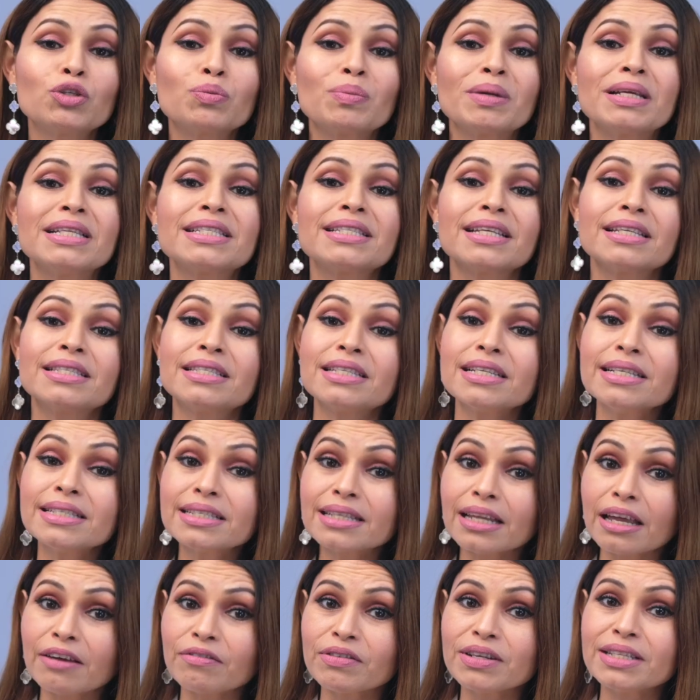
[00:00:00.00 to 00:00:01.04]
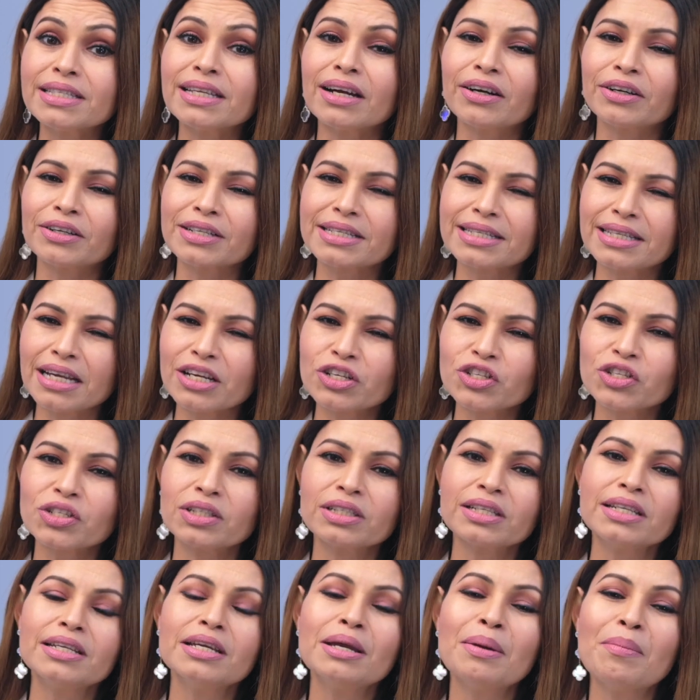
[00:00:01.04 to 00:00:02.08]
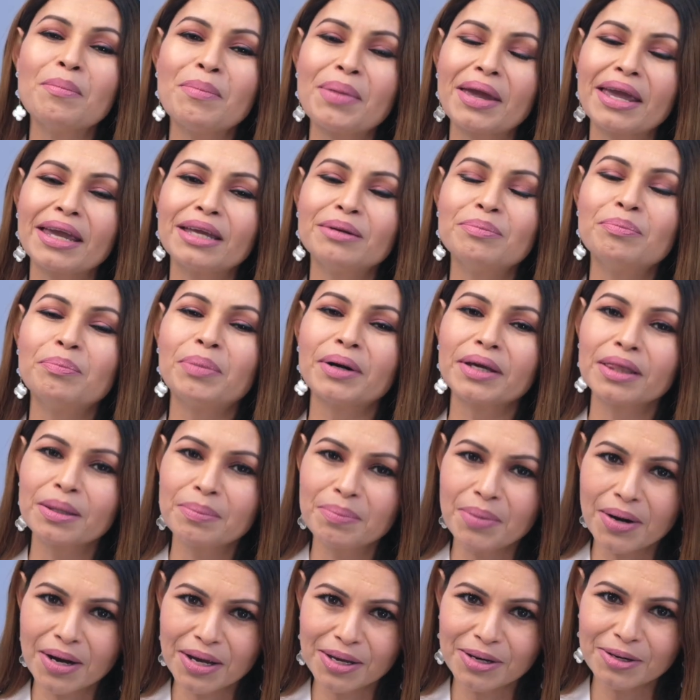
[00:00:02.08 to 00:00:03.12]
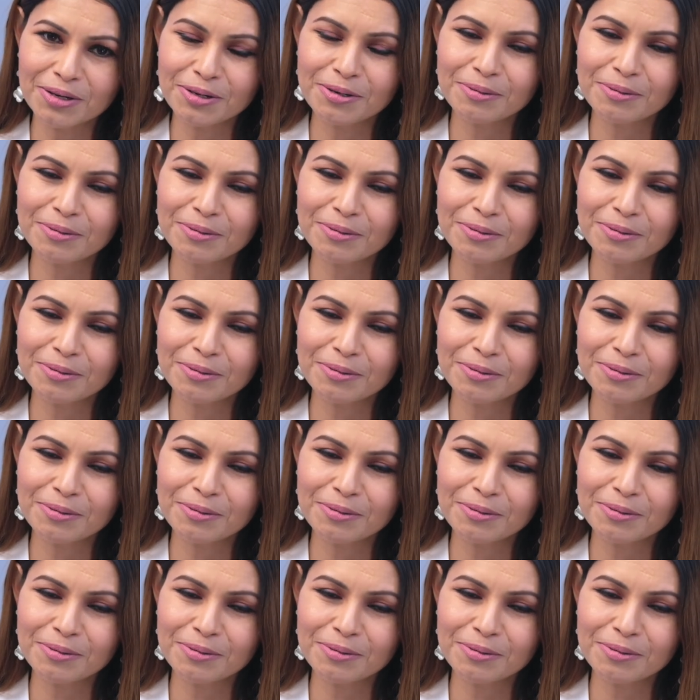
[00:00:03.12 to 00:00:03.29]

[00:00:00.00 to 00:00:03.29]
means that these levies are essentially paid by the buyer.